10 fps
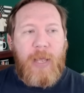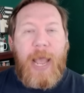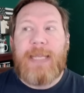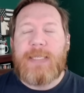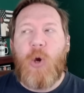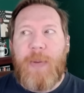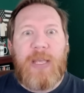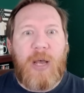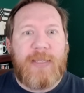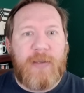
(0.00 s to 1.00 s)
And so
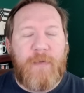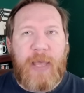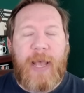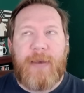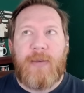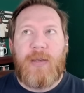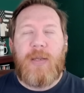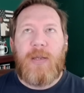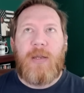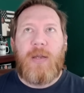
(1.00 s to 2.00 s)
because of that,
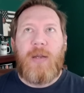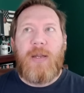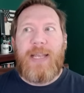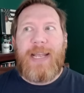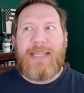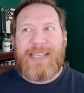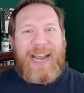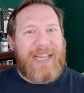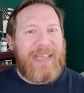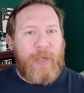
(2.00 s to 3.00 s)
it's
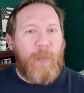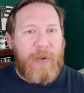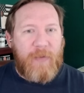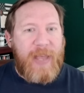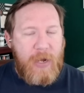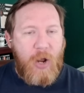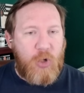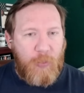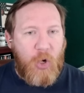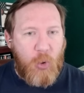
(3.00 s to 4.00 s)
got a little bit of that
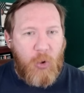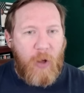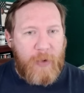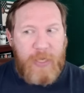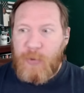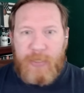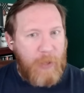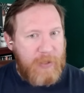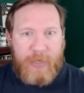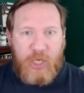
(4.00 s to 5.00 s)
knuckleball quality. You see it
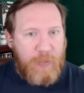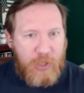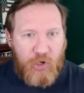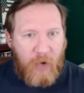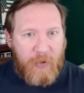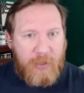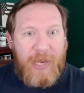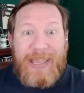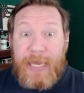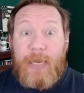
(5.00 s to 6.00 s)
with AJ Smith-Shawver's.
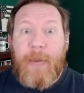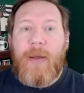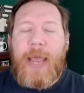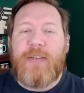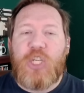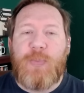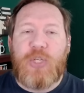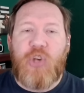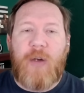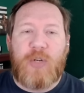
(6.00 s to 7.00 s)
Think about AJ
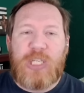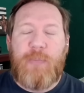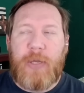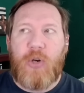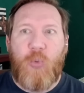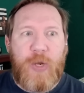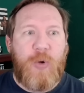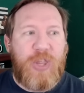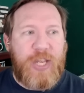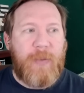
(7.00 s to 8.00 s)
Smith-Shawver's splitter when you
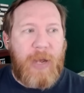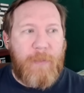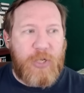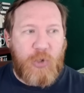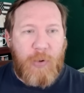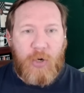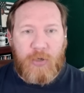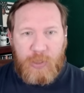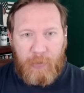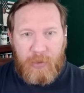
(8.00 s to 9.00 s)
think about Mitchell
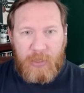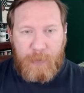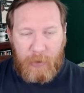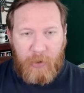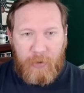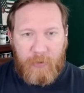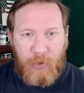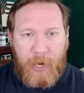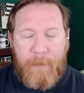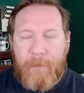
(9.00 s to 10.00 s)
Parker's splitter,
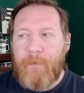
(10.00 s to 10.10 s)
right?